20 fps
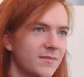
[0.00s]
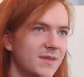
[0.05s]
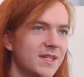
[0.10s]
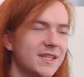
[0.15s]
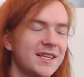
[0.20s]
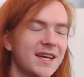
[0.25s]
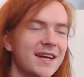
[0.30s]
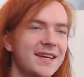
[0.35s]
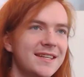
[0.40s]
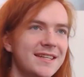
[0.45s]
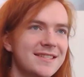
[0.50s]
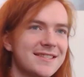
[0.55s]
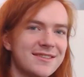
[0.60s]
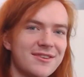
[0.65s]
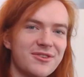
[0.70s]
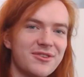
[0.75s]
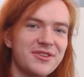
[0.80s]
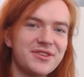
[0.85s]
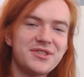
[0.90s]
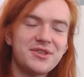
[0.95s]
The 90s and
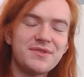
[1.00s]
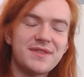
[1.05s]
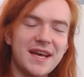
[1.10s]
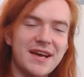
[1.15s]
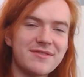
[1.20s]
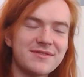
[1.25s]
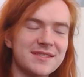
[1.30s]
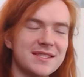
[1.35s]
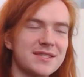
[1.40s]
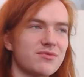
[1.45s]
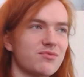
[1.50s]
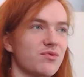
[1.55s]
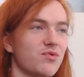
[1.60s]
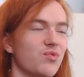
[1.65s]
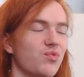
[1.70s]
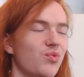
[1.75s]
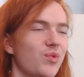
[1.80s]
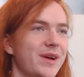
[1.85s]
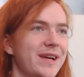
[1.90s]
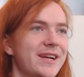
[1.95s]
early 2000s were
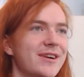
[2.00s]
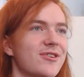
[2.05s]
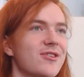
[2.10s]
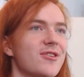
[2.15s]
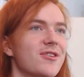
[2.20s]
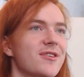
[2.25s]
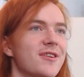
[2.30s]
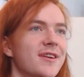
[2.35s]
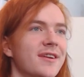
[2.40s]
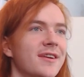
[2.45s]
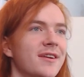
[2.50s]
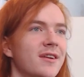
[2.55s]
weird.